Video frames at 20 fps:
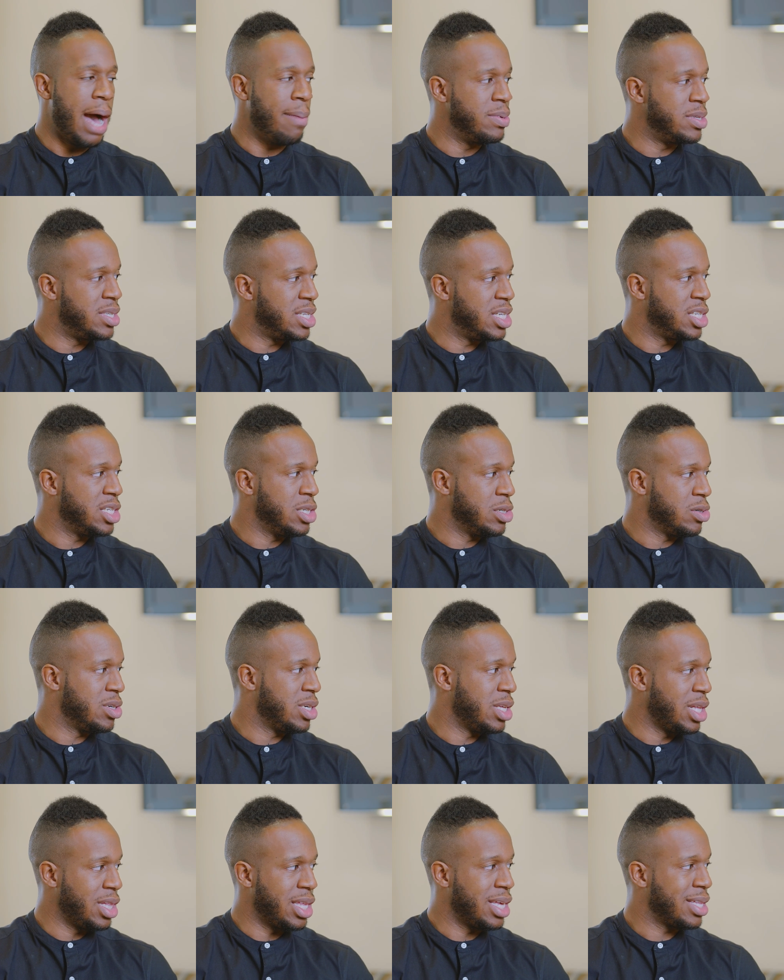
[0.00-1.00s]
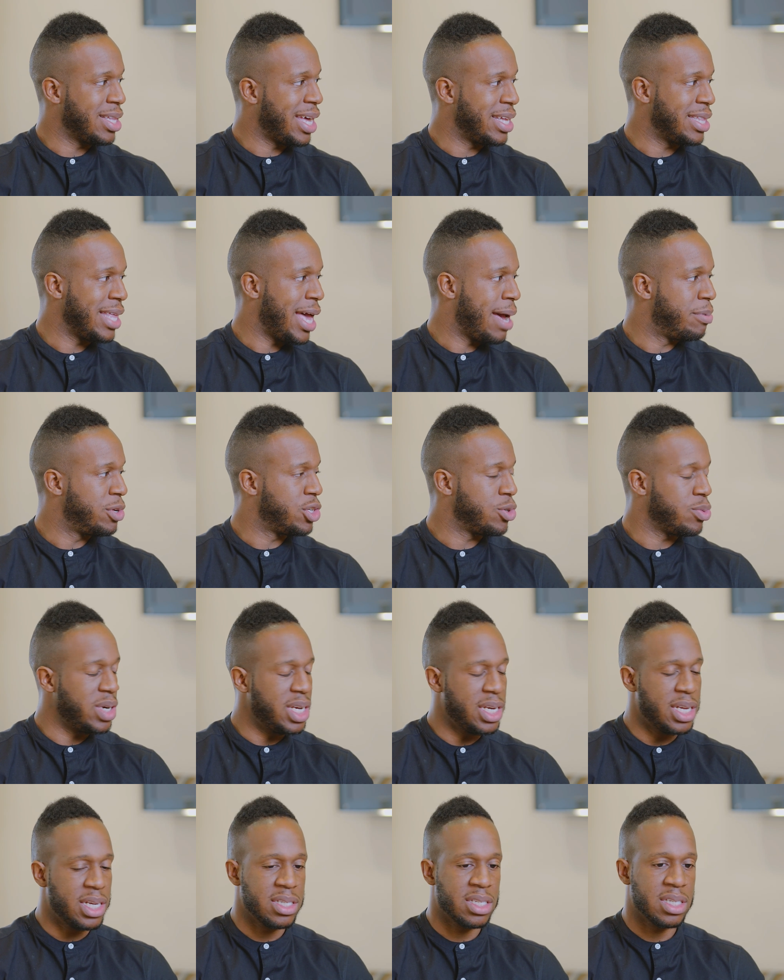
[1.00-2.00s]
opposition or anything like that
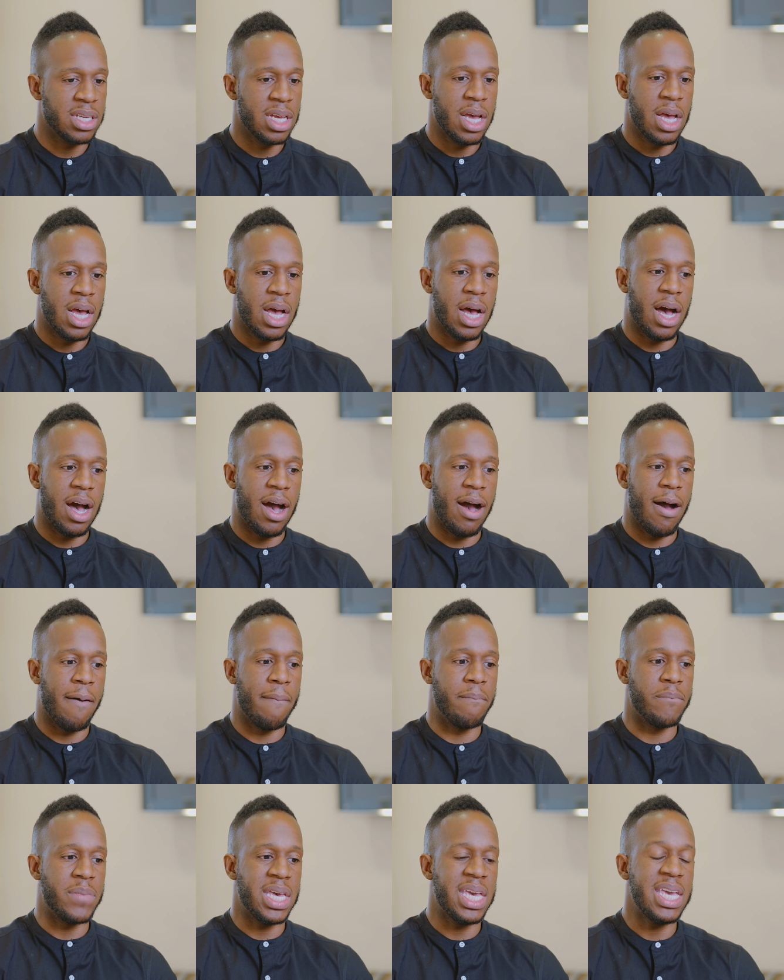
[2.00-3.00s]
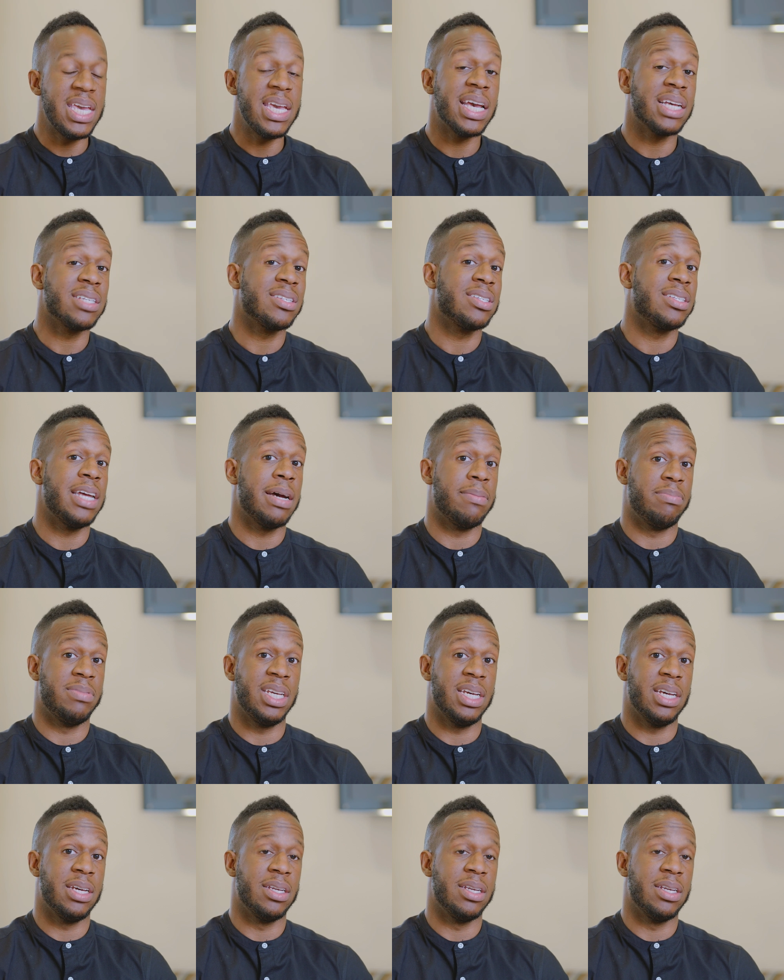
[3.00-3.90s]
between us, um, he has stepped